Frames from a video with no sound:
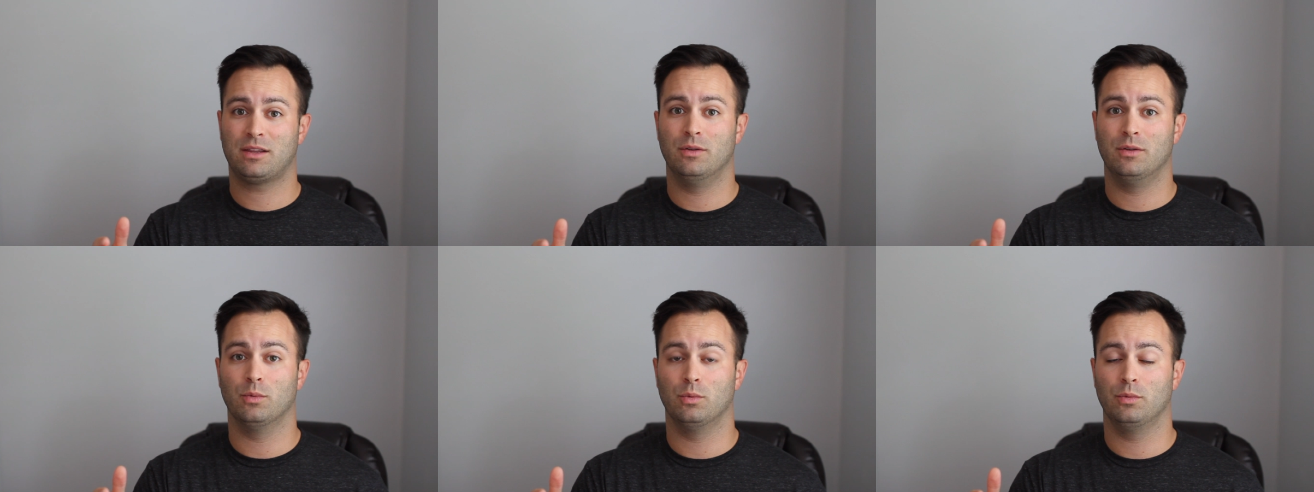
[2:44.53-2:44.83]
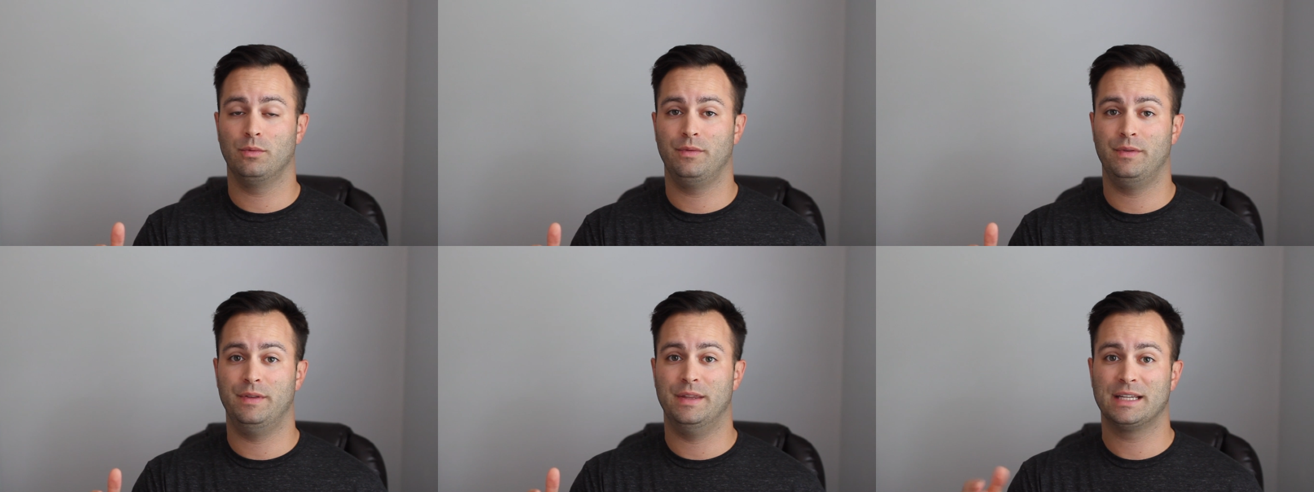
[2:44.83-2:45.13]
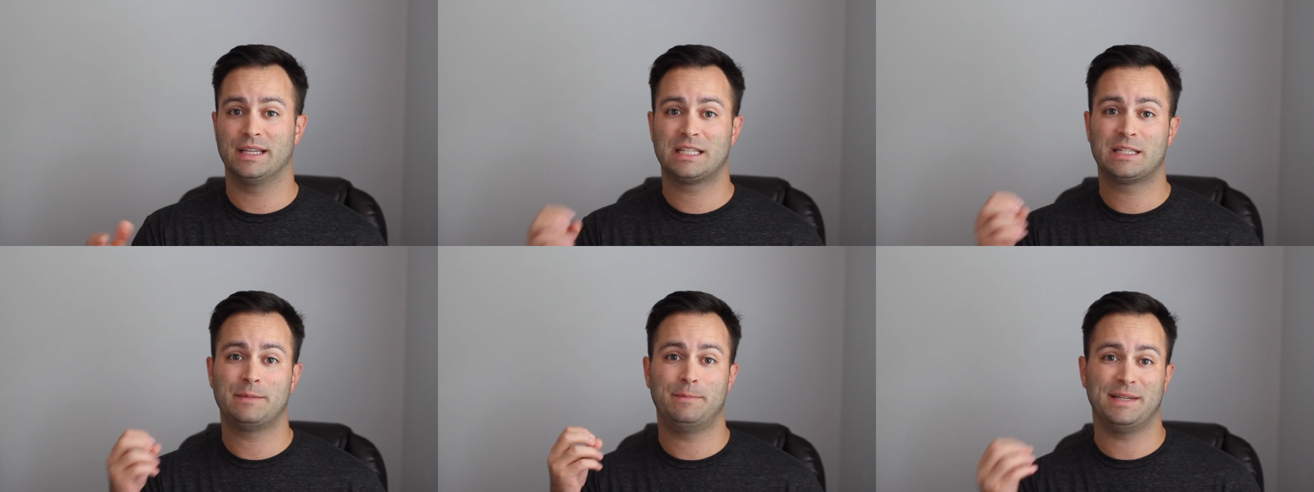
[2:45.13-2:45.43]

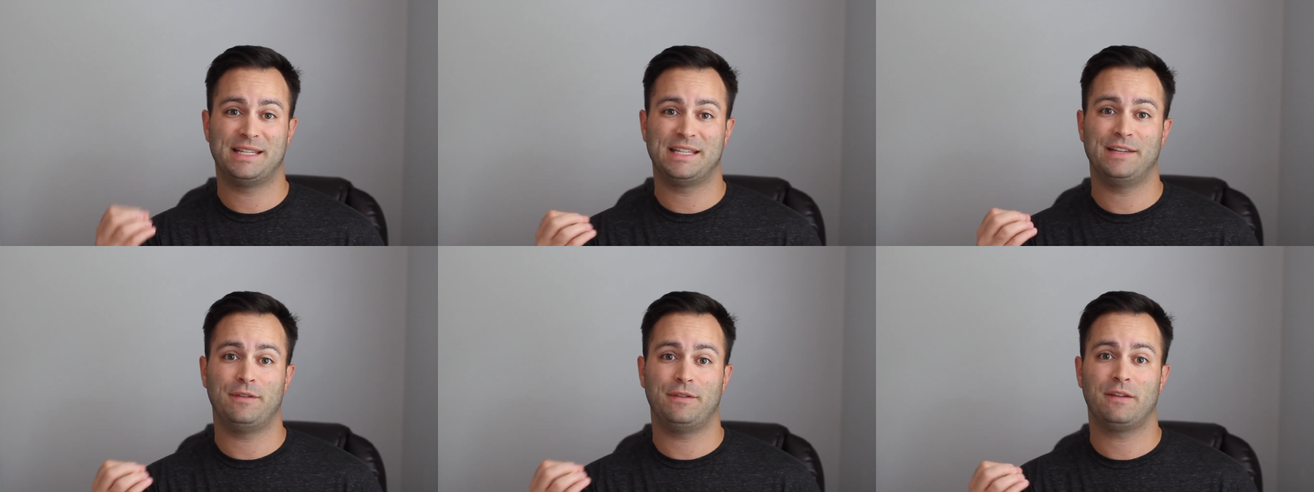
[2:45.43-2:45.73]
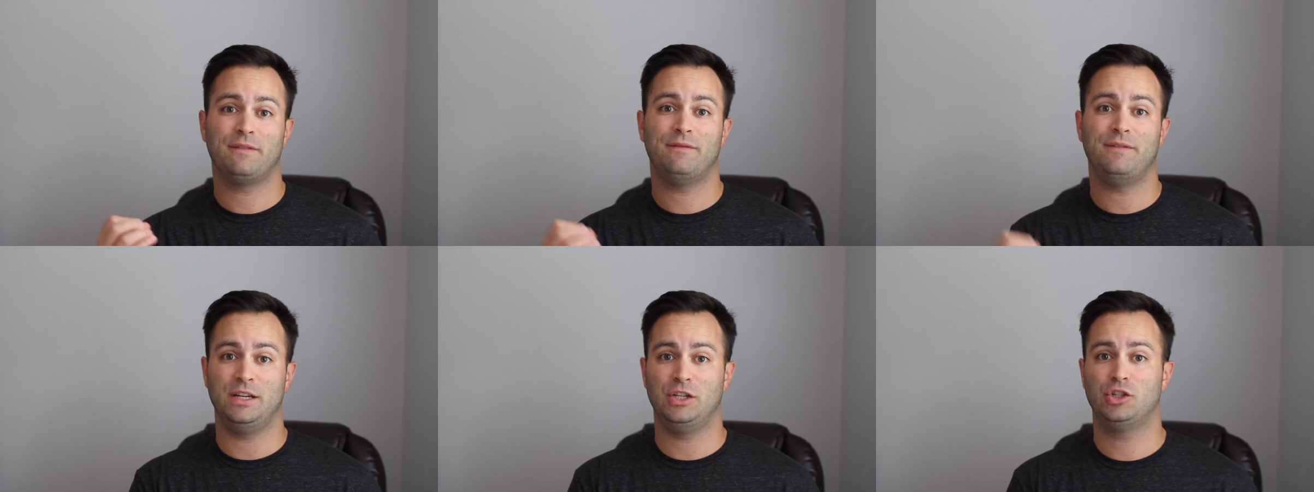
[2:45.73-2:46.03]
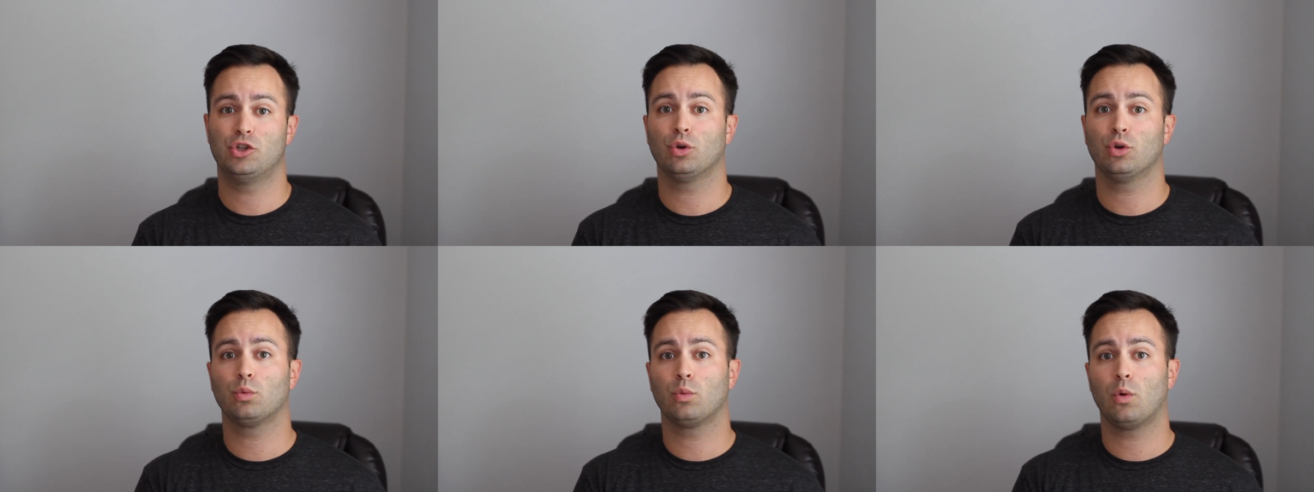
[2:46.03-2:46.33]
this specific
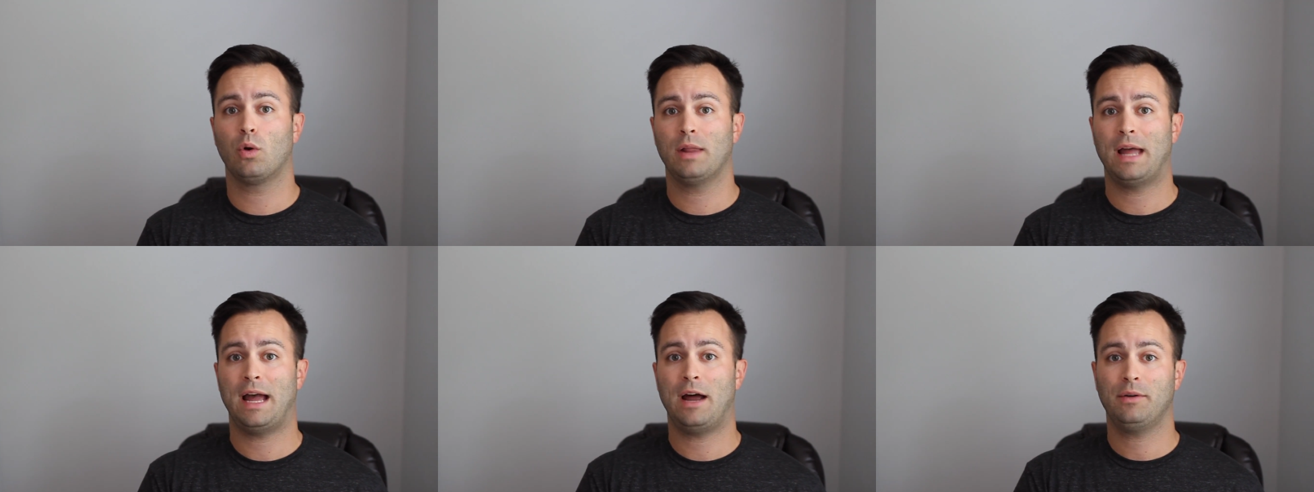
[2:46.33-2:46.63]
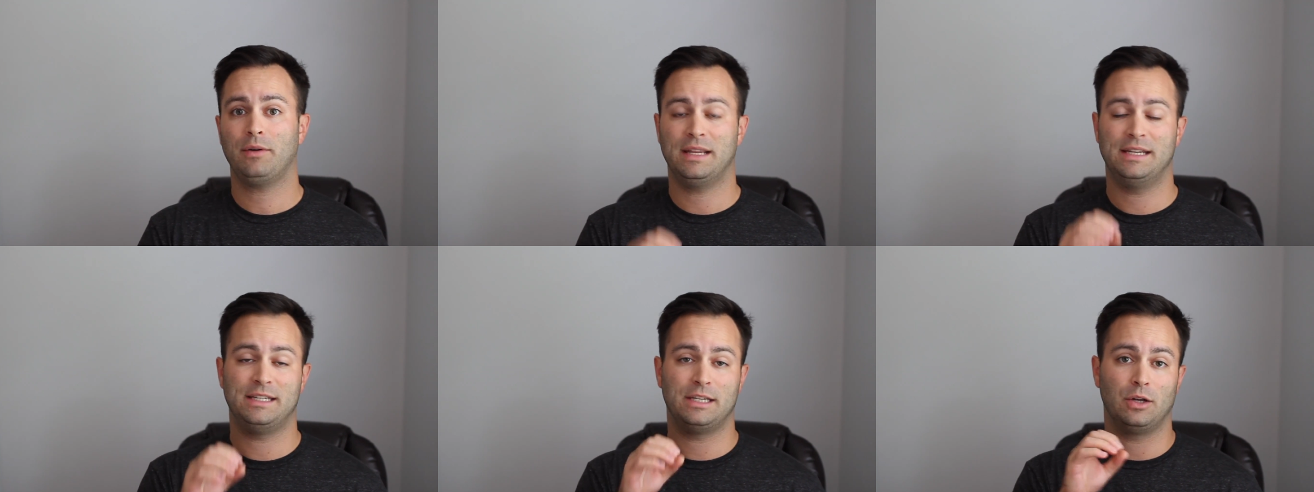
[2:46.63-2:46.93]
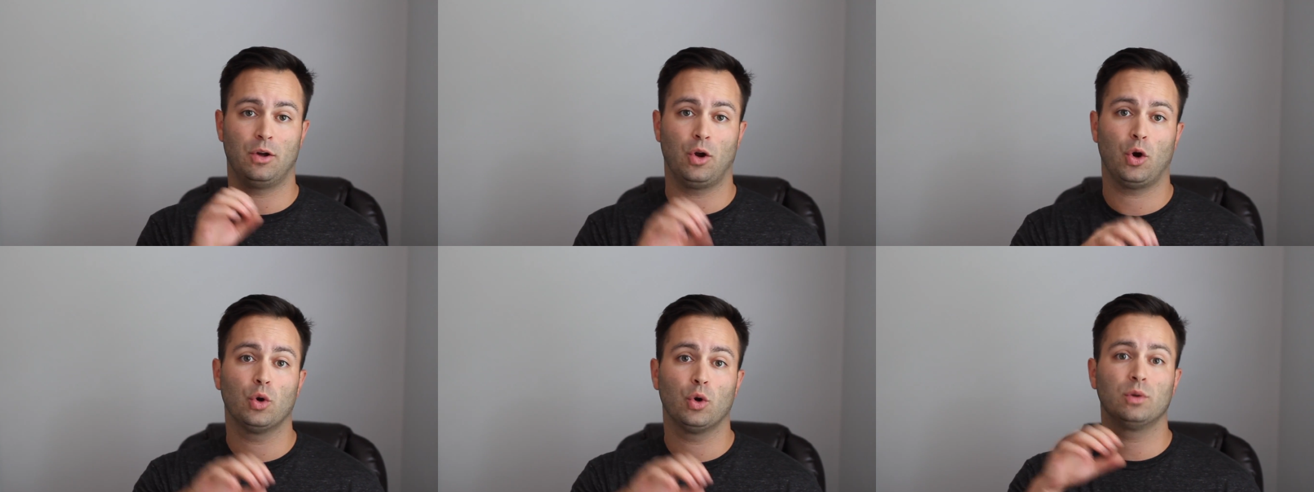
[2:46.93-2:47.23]
feature rollout
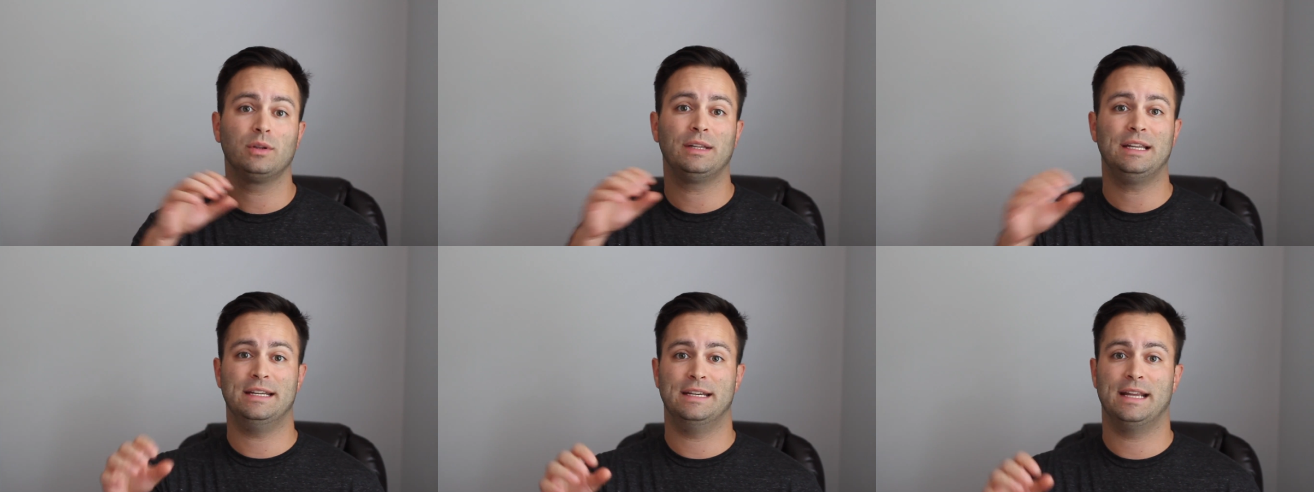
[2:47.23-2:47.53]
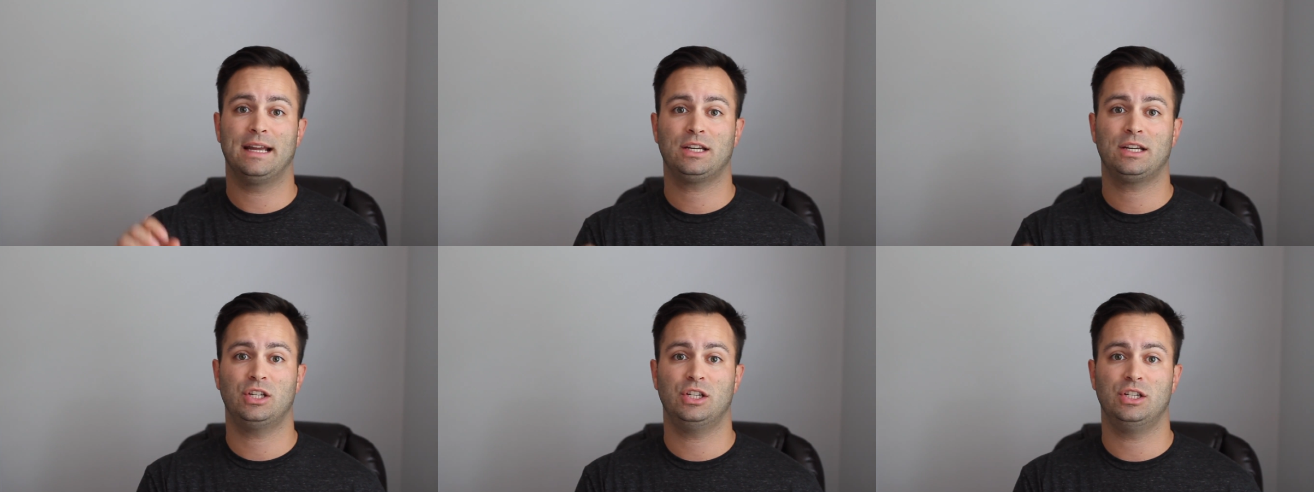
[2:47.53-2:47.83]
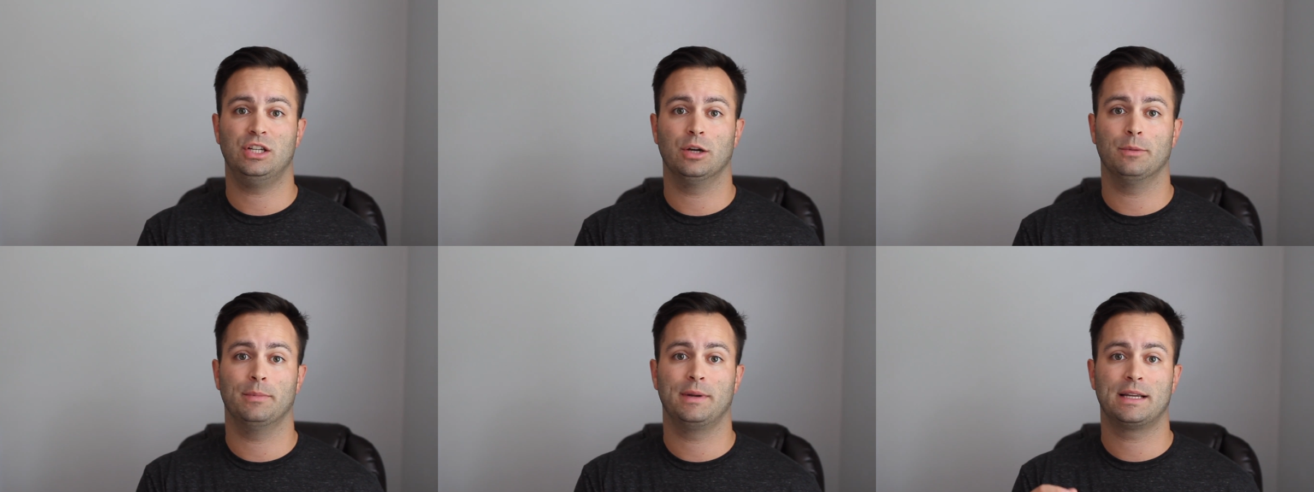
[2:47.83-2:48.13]
until early
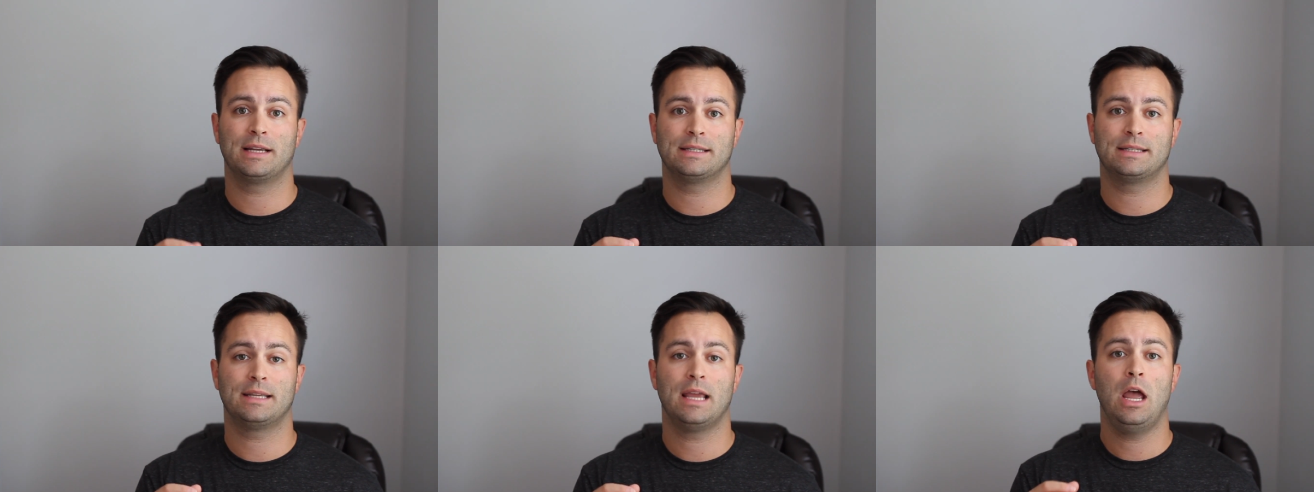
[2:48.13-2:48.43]
next year, because